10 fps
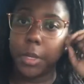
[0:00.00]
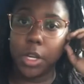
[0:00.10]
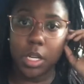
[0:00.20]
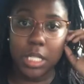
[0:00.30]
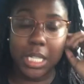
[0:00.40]
you
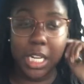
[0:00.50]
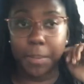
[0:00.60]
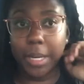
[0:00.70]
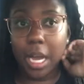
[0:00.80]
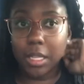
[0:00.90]
know, set
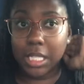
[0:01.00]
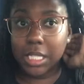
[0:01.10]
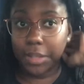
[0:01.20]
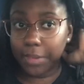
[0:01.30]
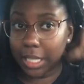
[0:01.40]
up and all that
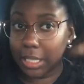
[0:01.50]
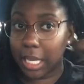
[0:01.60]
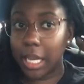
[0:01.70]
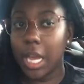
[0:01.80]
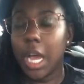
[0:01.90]
stuff like
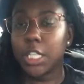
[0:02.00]
that